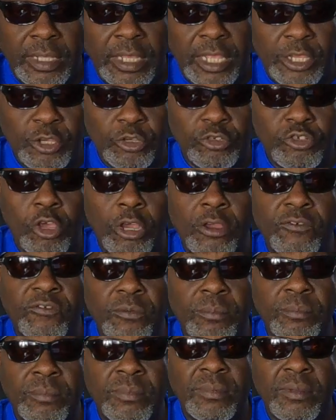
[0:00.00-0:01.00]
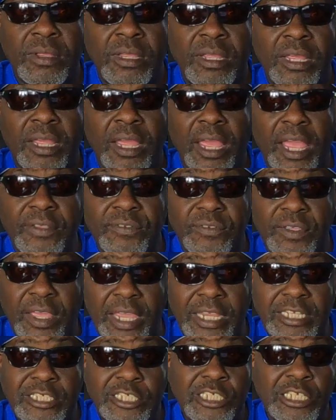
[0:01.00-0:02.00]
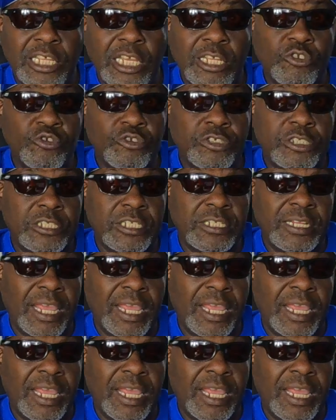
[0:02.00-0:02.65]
And you're talking from the 1800s to